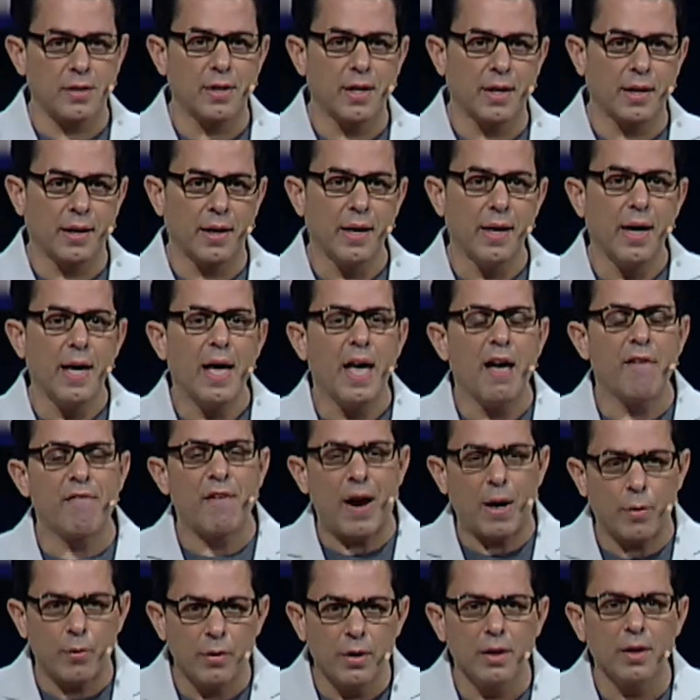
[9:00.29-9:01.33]
think. If
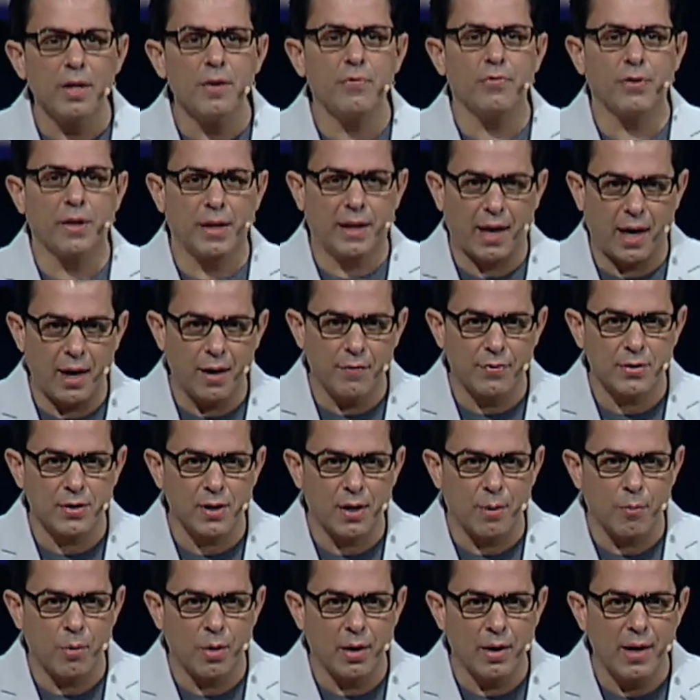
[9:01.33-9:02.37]
I really forgave
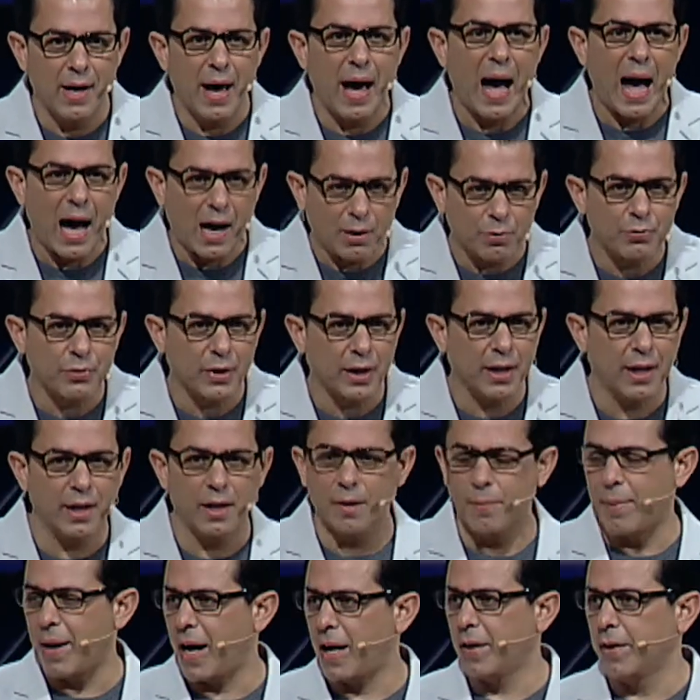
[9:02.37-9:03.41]
someone, I'll forget
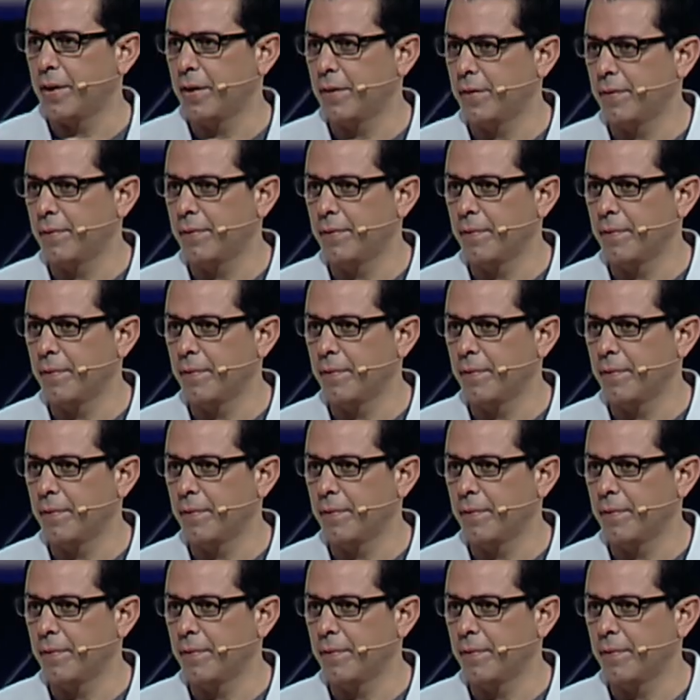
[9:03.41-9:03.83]
about it.